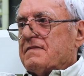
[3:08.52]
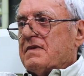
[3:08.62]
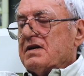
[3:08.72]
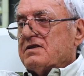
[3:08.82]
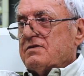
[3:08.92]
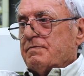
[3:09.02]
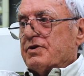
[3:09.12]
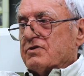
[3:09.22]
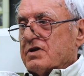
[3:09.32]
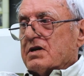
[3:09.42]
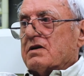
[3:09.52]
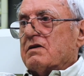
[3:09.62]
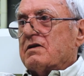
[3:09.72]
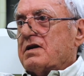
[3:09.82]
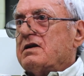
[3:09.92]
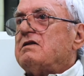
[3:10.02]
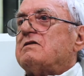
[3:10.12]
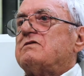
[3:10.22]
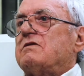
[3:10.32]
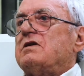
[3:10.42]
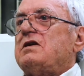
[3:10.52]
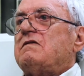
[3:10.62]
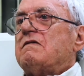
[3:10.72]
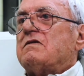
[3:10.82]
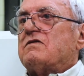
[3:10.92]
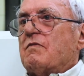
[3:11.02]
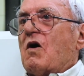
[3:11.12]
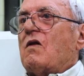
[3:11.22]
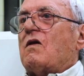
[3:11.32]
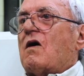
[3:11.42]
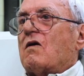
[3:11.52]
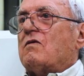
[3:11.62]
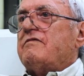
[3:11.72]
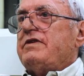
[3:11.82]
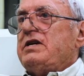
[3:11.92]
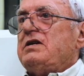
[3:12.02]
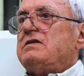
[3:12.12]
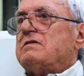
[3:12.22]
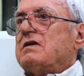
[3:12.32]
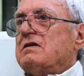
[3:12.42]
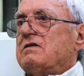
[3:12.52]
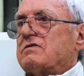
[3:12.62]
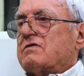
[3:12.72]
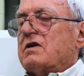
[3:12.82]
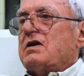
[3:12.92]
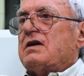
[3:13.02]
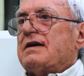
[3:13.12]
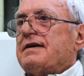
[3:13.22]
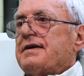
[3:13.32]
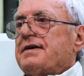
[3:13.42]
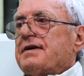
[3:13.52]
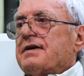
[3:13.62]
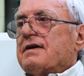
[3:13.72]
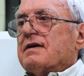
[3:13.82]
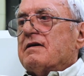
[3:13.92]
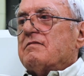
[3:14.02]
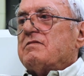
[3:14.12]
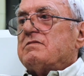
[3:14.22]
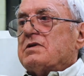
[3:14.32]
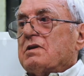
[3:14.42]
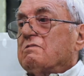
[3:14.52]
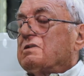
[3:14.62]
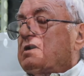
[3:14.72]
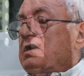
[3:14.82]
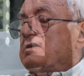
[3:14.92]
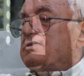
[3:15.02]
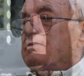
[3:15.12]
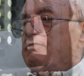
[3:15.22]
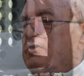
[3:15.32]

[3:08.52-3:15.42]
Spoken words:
this particular industry, the small ROV industry, it really has some